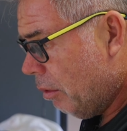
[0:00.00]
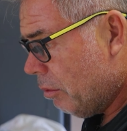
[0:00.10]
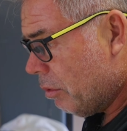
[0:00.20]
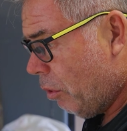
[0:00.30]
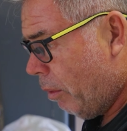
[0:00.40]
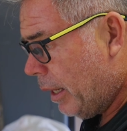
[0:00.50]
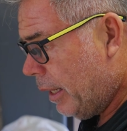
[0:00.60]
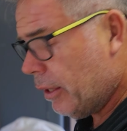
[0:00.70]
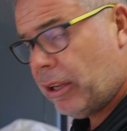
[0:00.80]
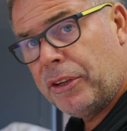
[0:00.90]
It's going
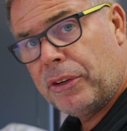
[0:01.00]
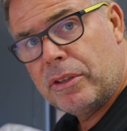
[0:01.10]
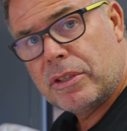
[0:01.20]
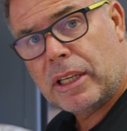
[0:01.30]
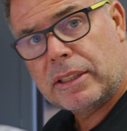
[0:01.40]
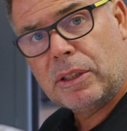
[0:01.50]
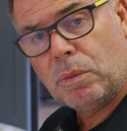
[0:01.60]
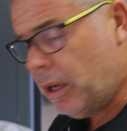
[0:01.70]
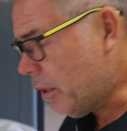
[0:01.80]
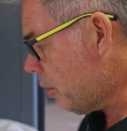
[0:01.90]
at 860
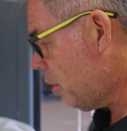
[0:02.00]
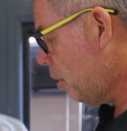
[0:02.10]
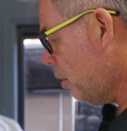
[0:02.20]
watts.